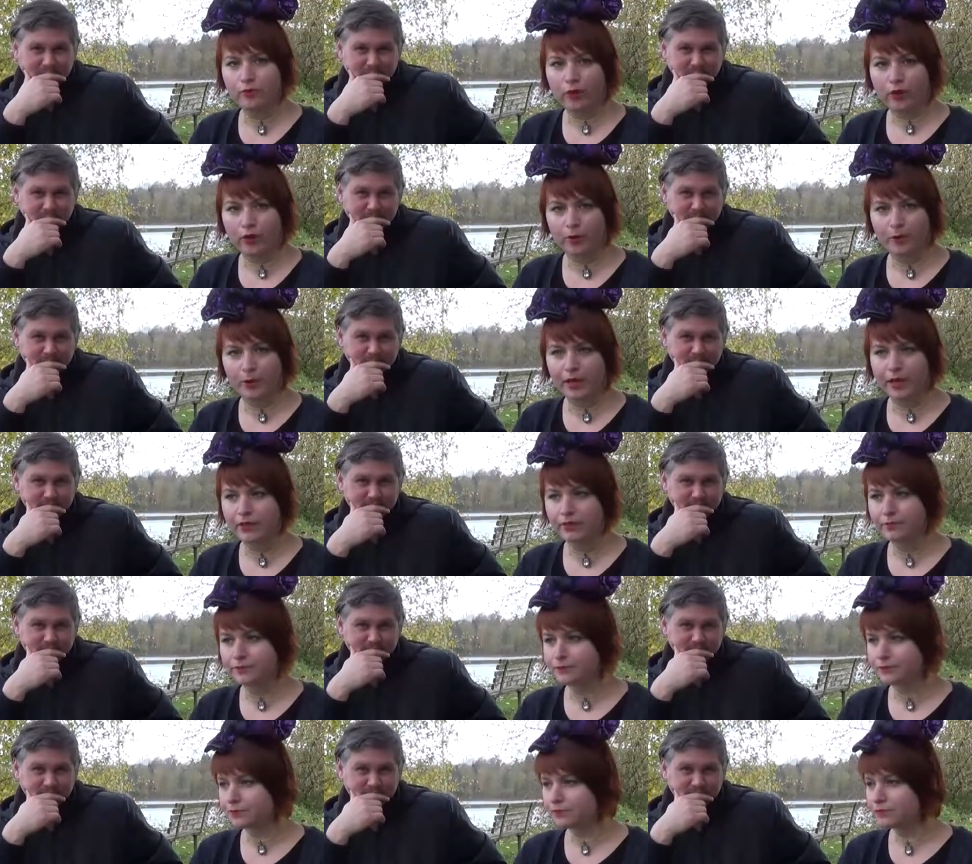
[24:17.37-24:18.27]
Speaker 1: farming,
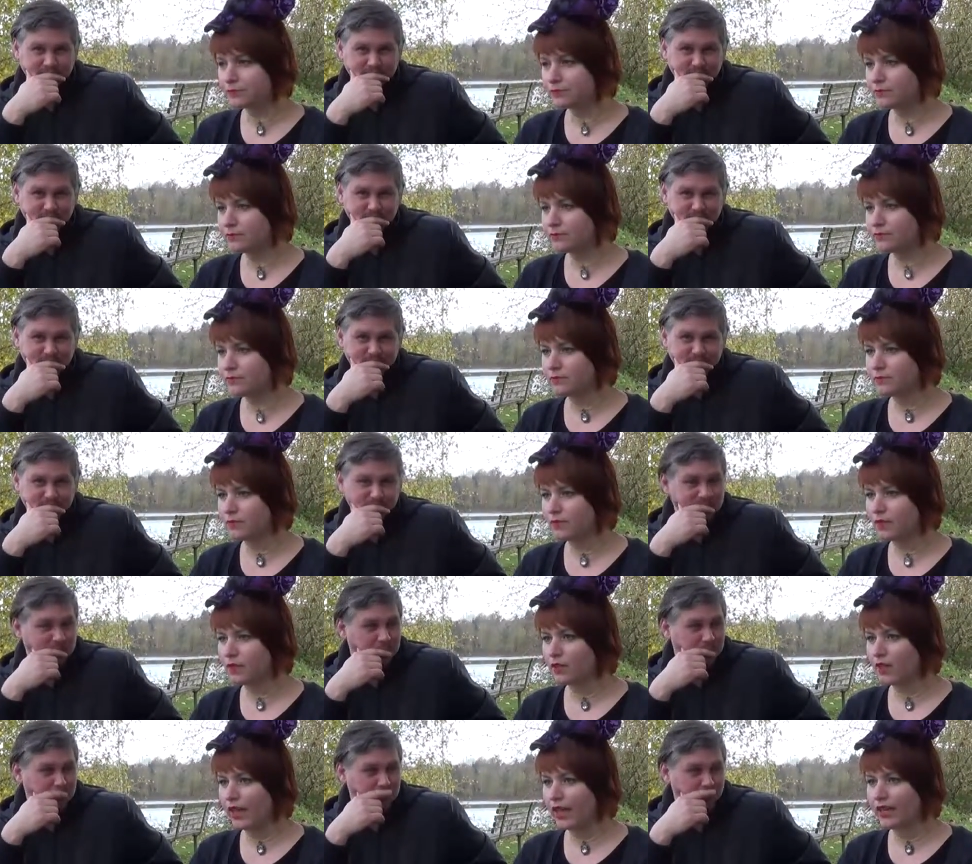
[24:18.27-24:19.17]

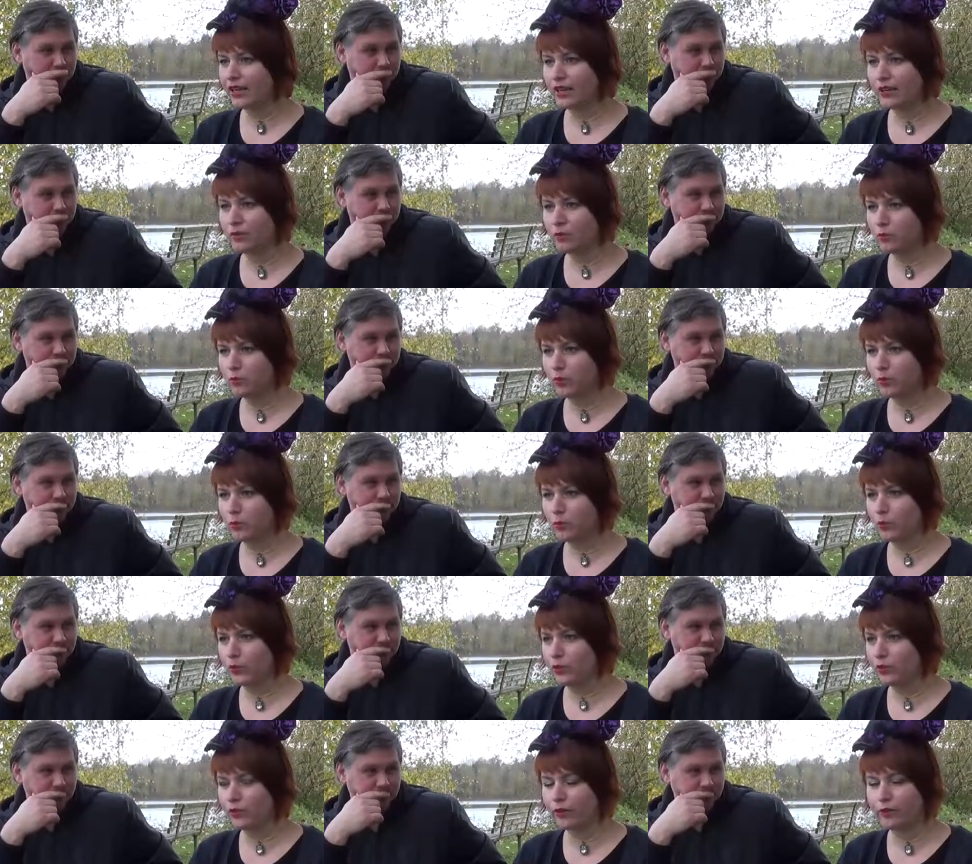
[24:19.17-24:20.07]
and I don't want
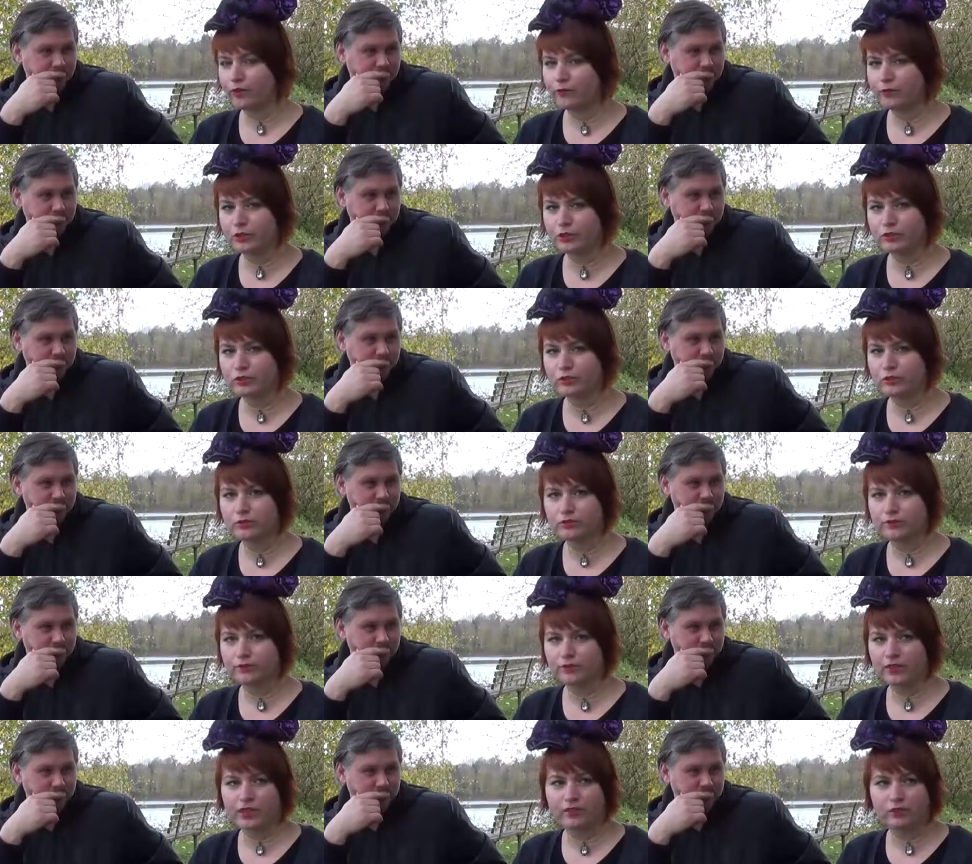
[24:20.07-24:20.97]
weird artificial
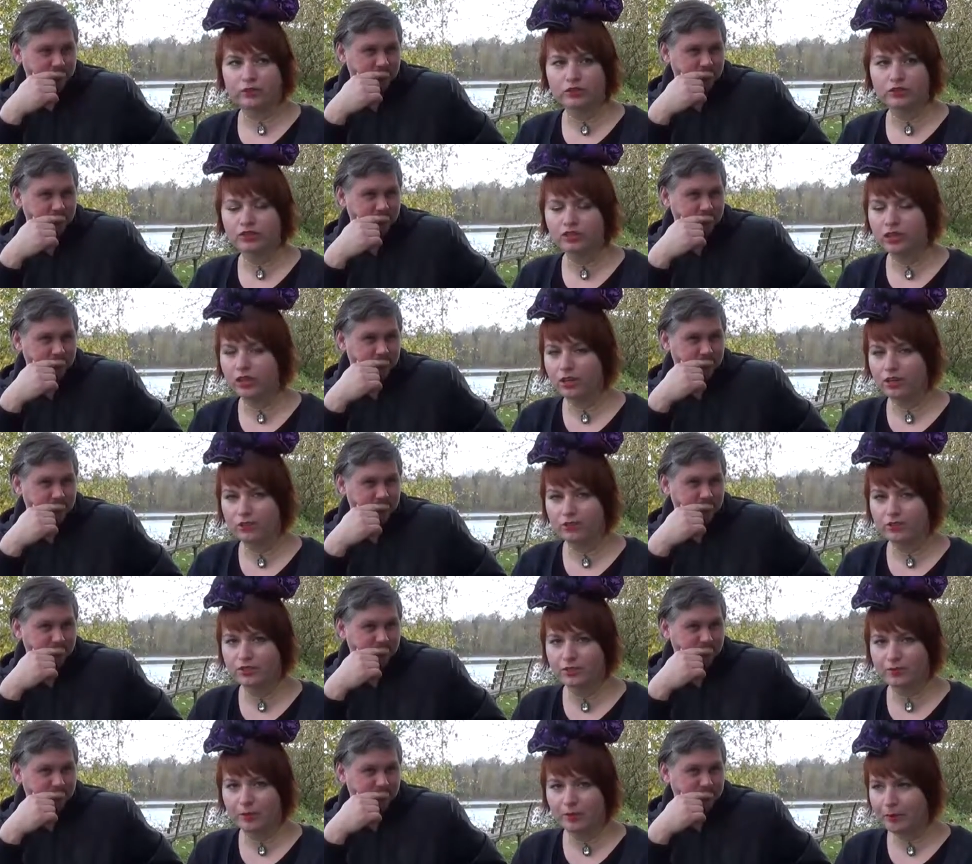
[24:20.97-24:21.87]
flavors and
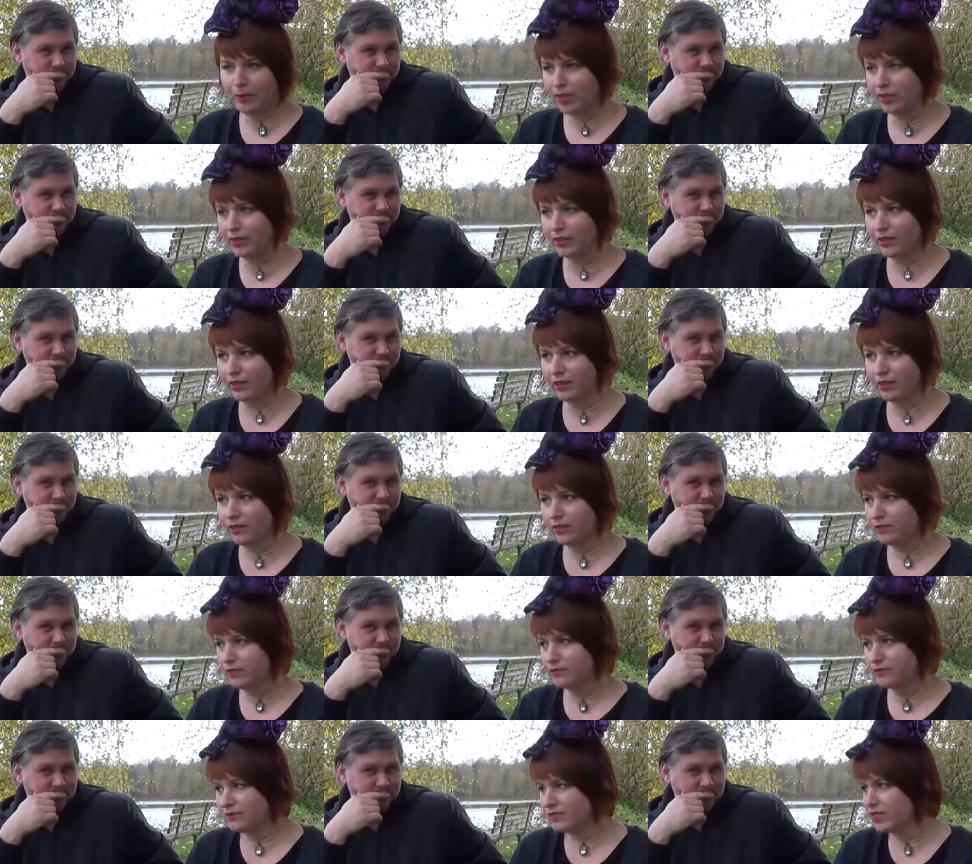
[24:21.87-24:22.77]
colors in my body.
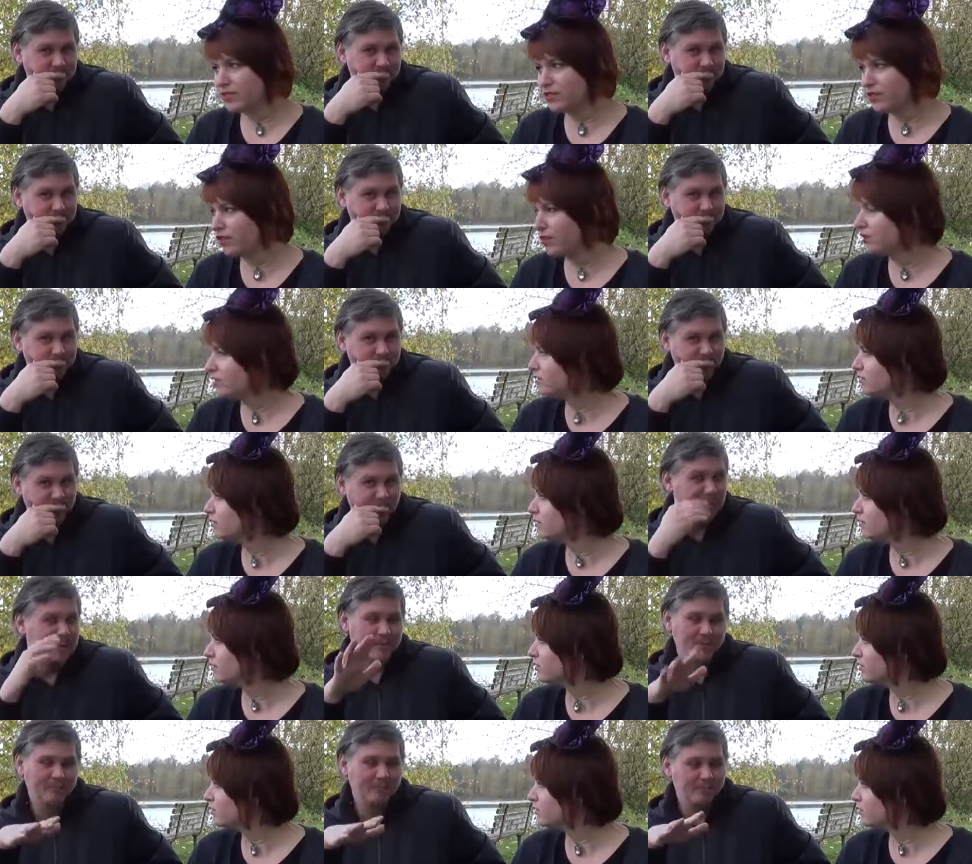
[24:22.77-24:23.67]
That's all.
Speaker 2: I
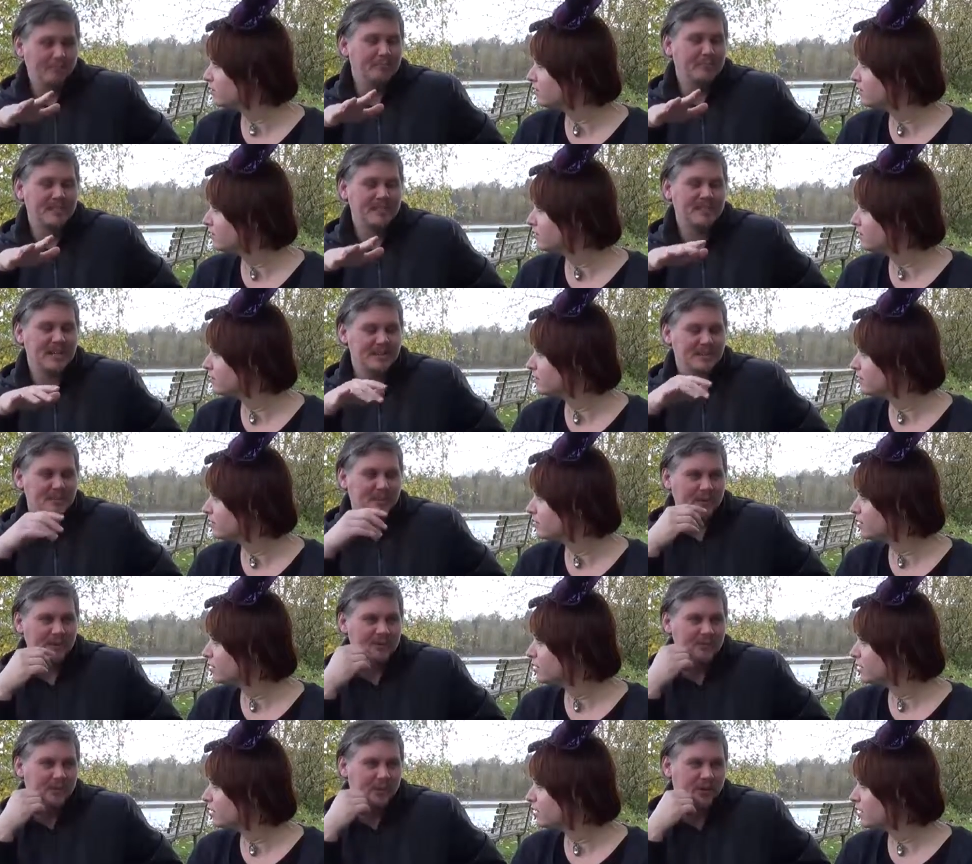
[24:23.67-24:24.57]
mean, besides the
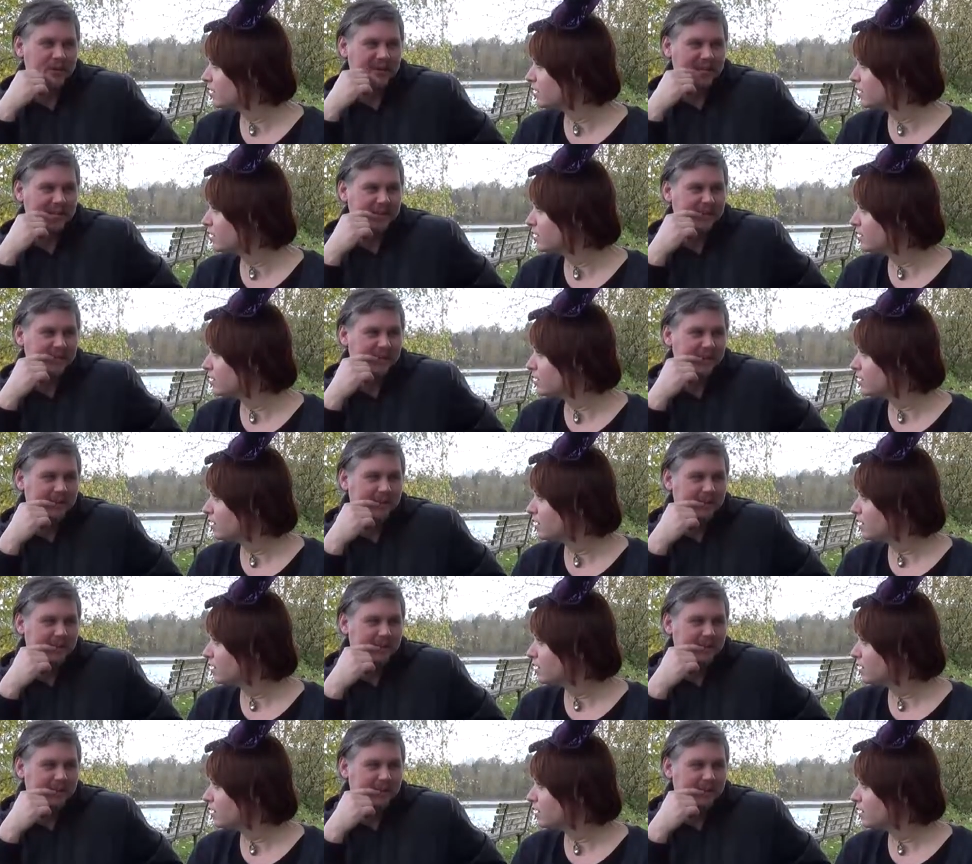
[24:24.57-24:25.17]
ones you already have.